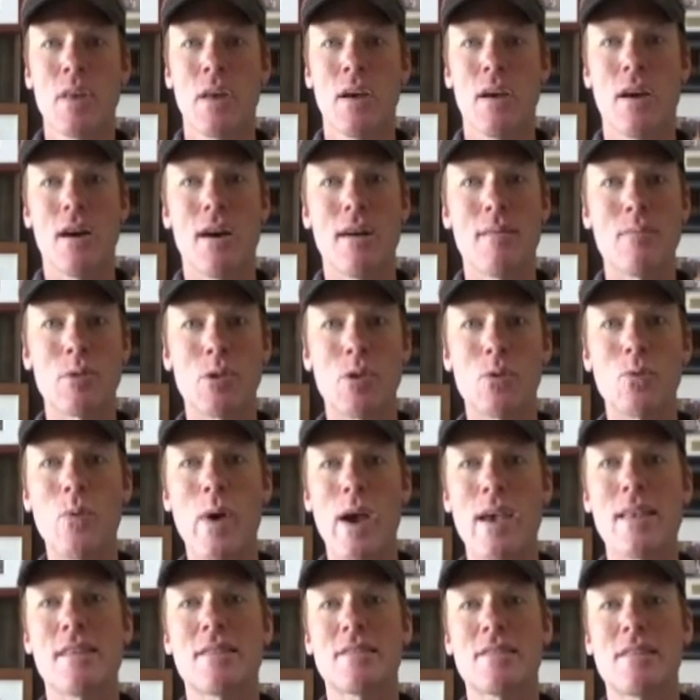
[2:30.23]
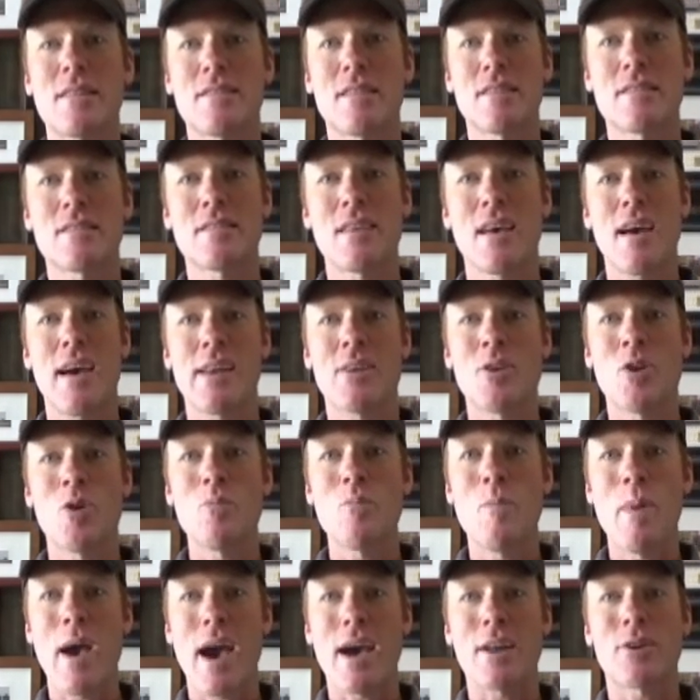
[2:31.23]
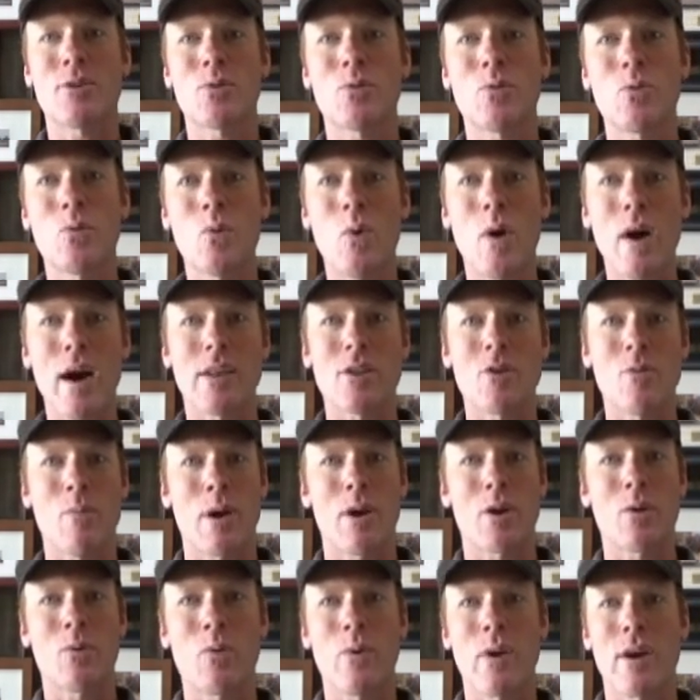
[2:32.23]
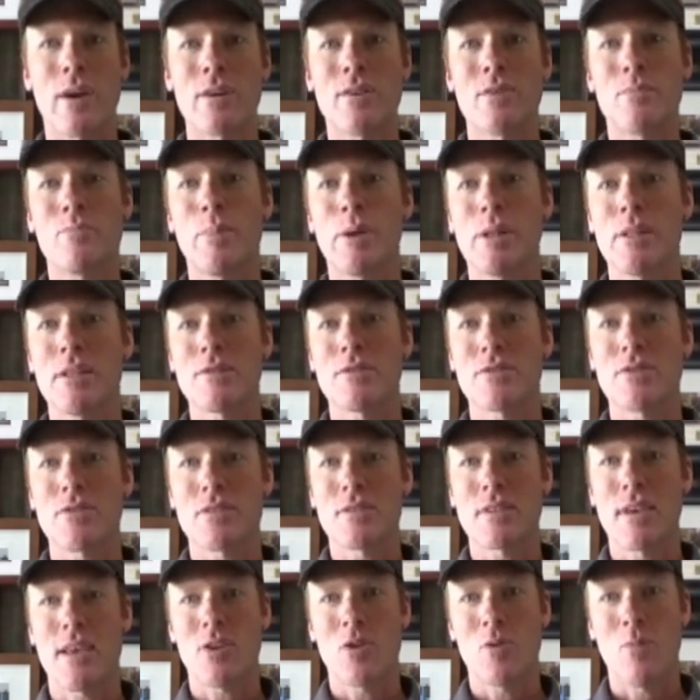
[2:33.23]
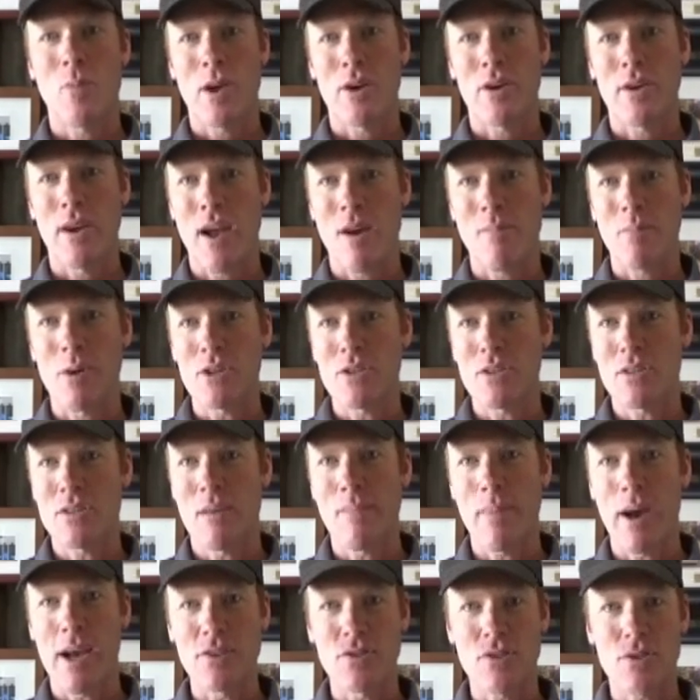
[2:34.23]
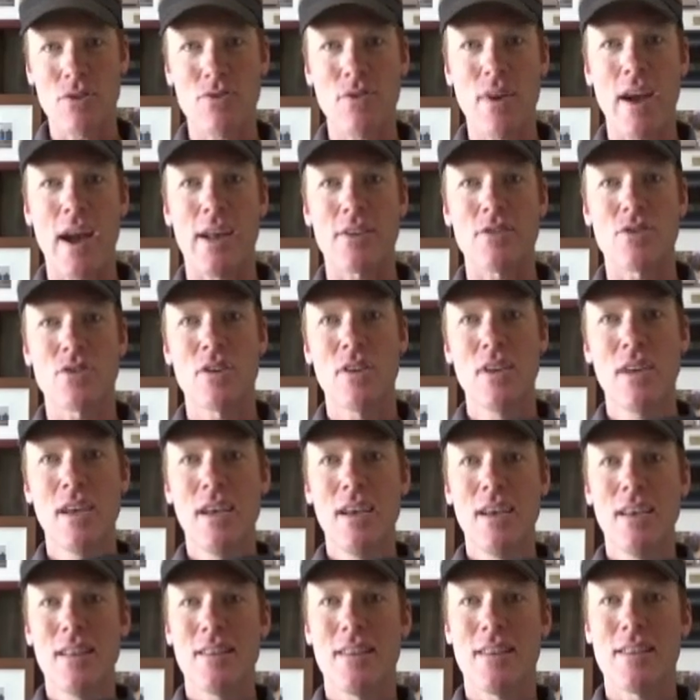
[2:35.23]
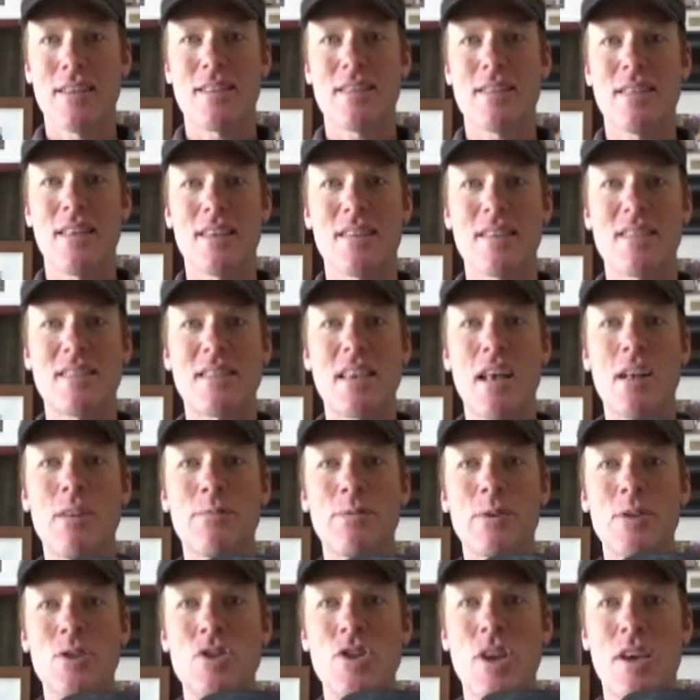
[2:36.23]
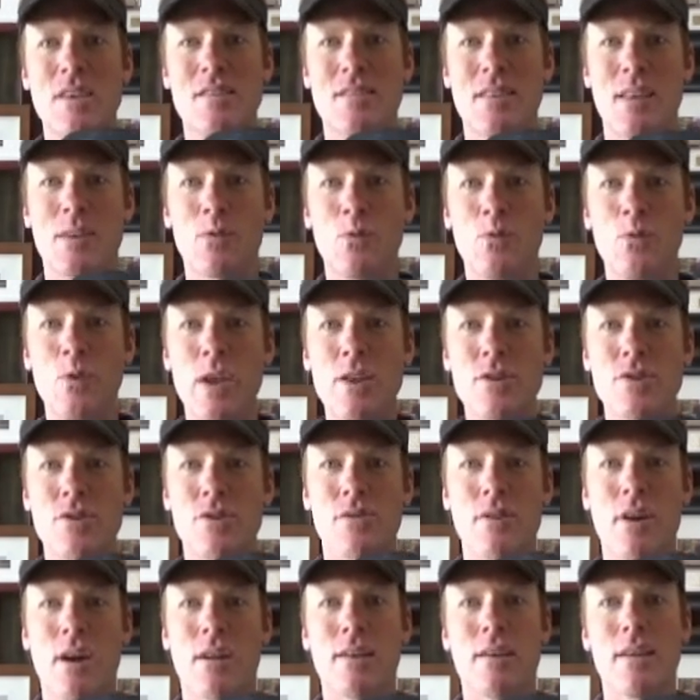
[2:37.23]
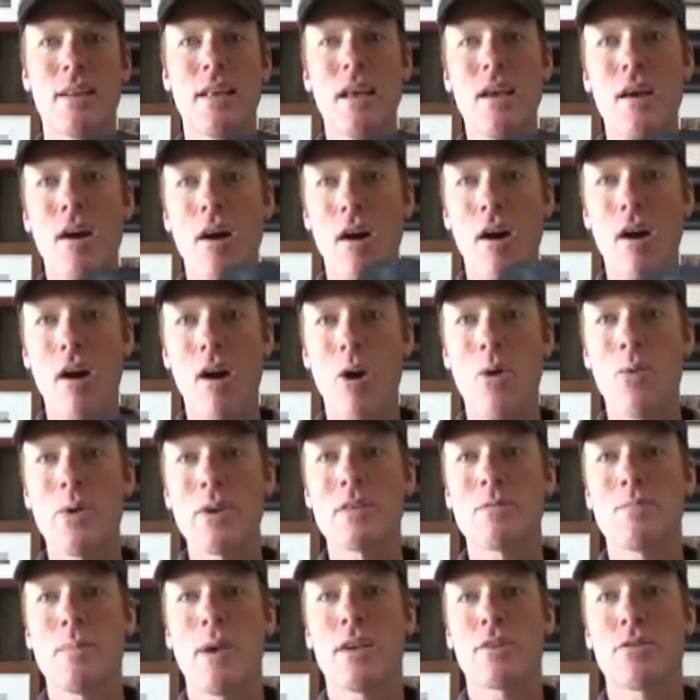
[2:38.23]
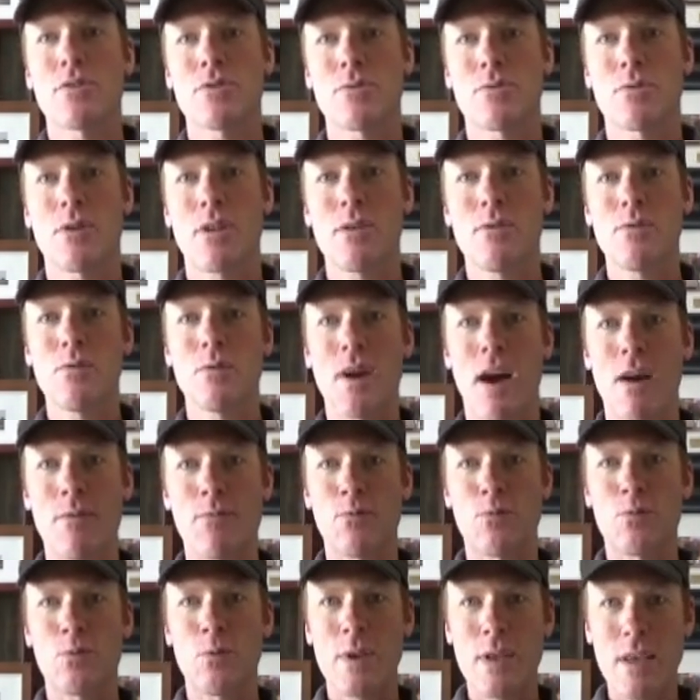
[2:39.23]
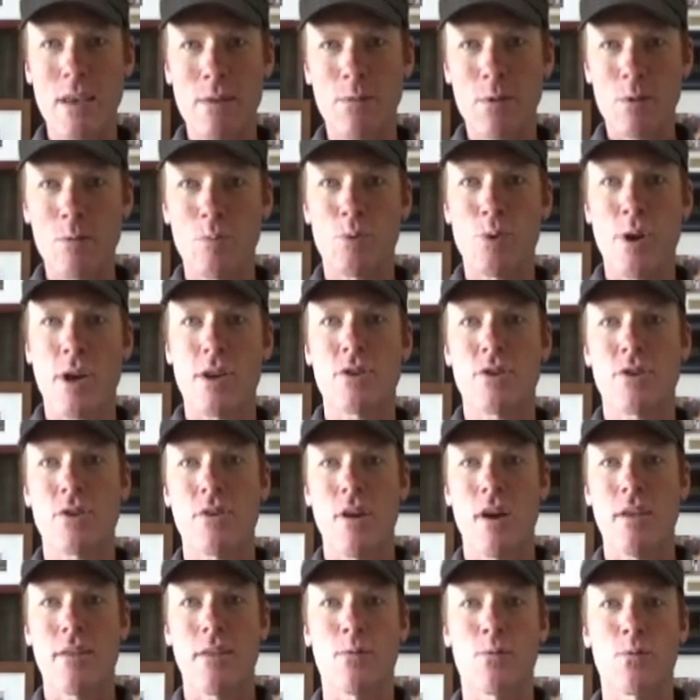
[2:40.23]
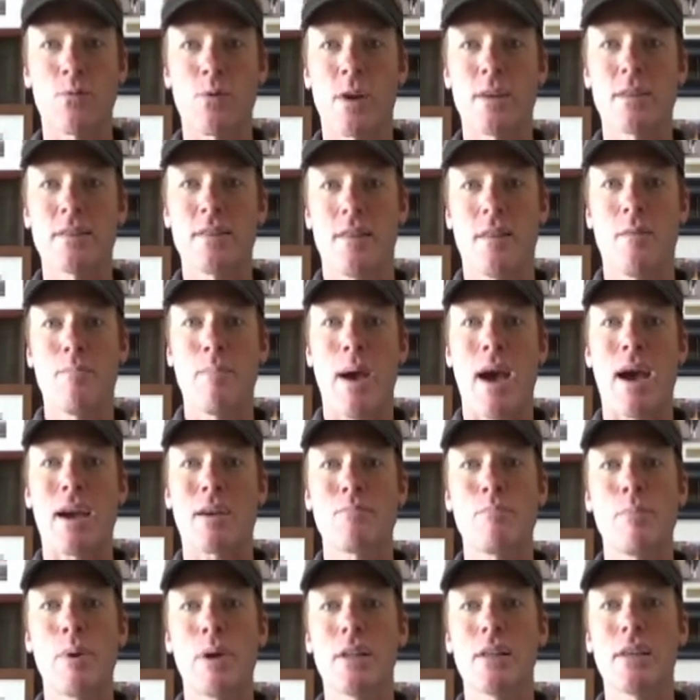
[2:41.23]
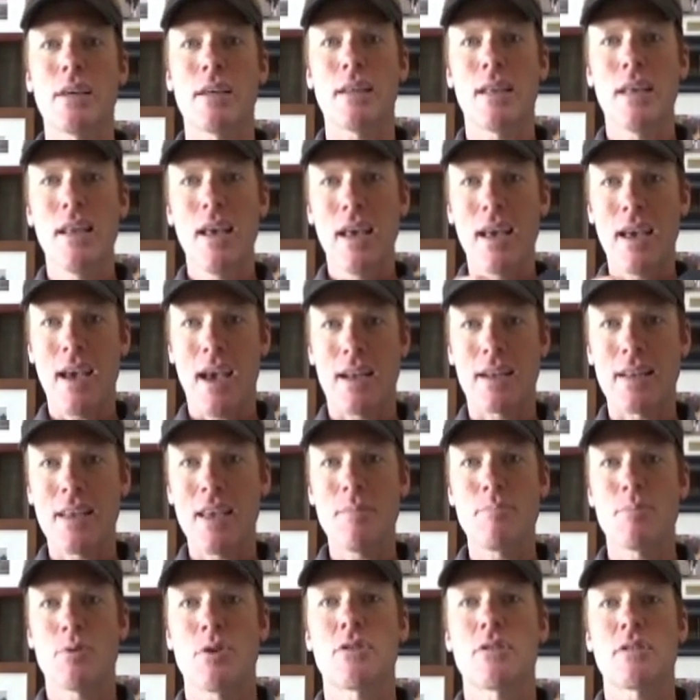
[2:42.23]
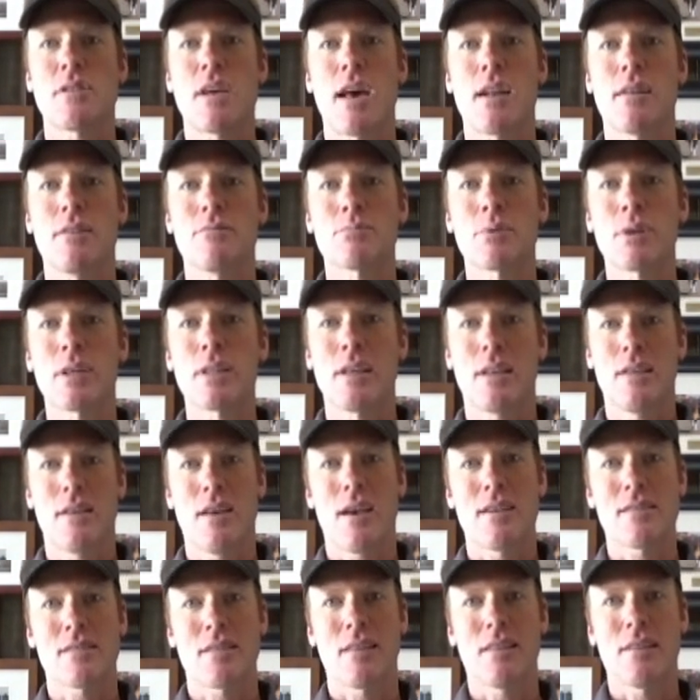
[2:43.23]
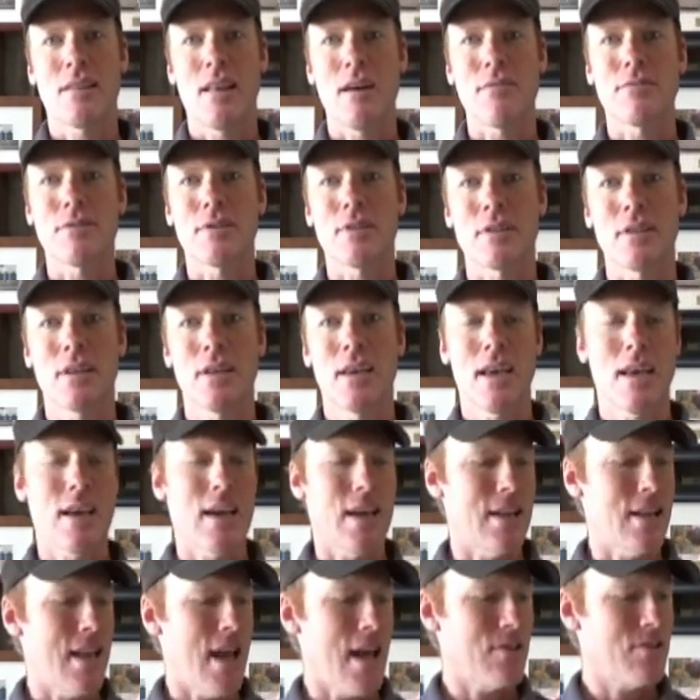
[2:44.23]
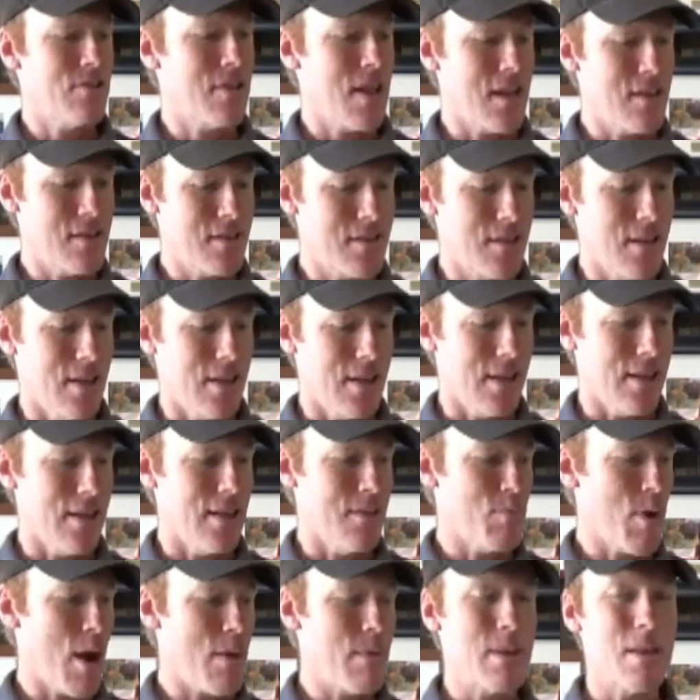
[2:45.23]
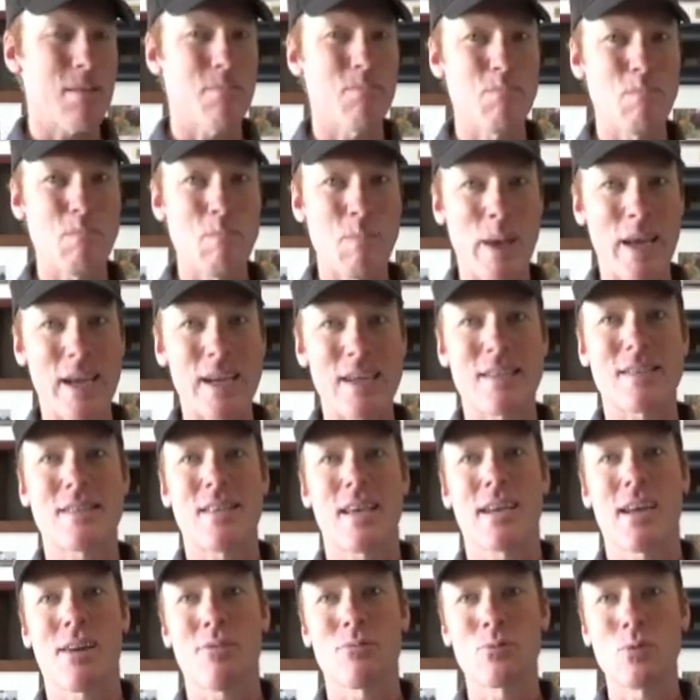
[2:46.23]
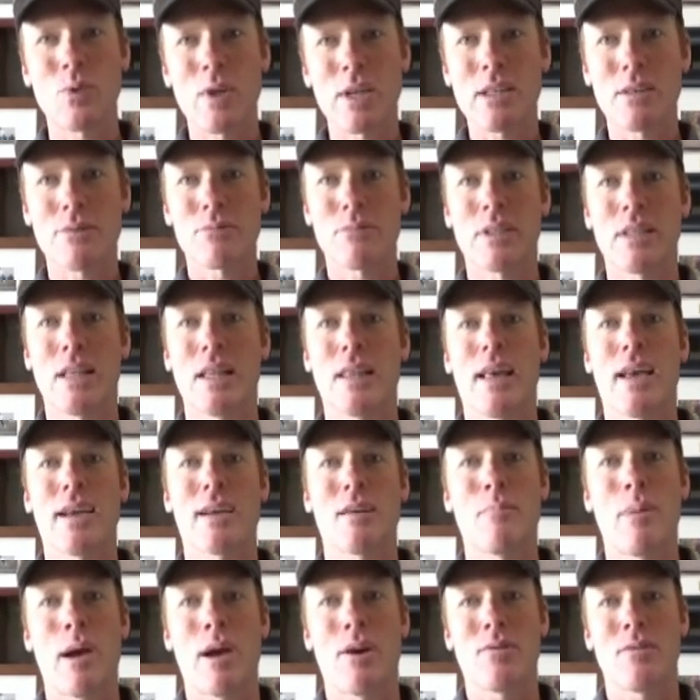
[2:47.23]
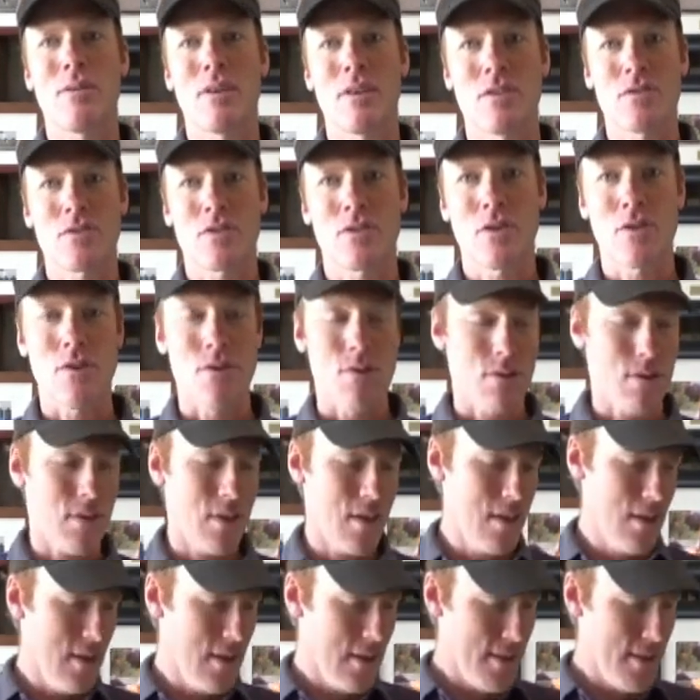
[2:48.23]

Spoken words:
The way this is designed, no matter what, no matter where your billets are set, no matter how much they might stretch, this self-adjusting feature on it always makes sure that you've got even pressure on the front and the back billet and keeps your saddle really nice and level. And that's the probably the biggest thing I really, really like about this girth.